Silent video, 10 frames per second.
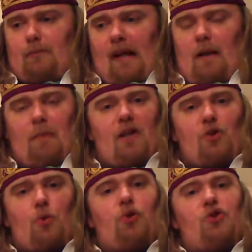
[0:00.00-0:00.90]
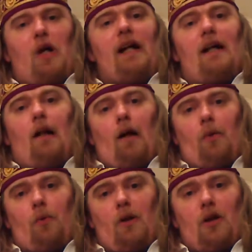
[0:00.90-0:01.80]
place called
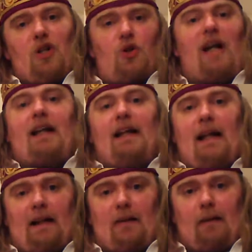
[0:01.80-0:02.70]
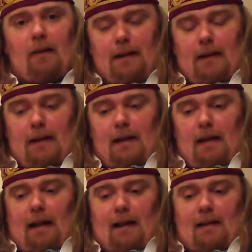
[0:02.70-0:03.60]
Drakelow, Dragon Hill,
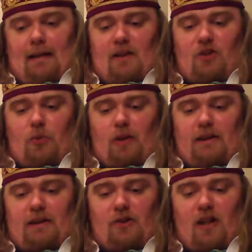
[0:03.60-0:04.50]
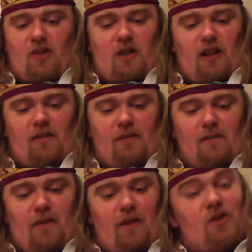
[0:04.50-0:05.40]
and it's quite interesting.
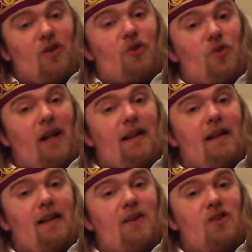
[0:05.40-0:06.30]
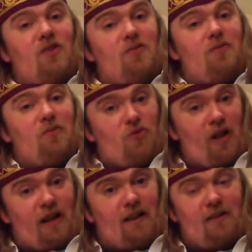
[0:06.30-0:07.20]
Drake is
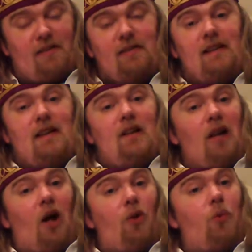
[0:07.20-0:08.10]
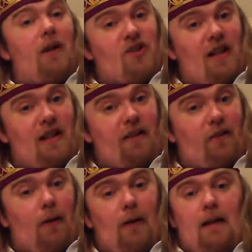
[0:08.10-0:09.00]
dragon, low is
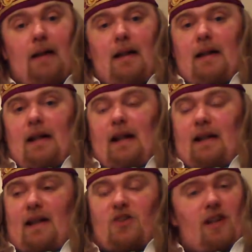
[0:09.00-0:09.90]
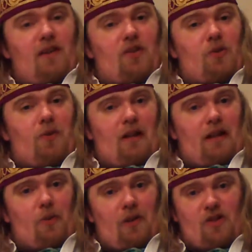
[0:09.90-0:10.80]
hill, and you can see some of the
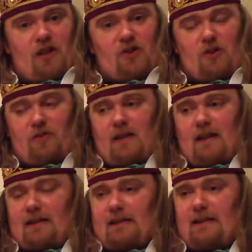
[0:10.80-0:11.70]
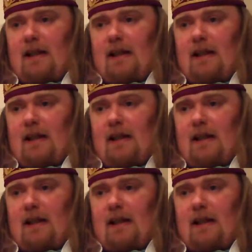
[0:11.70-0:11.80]
linguistic stuff in that, and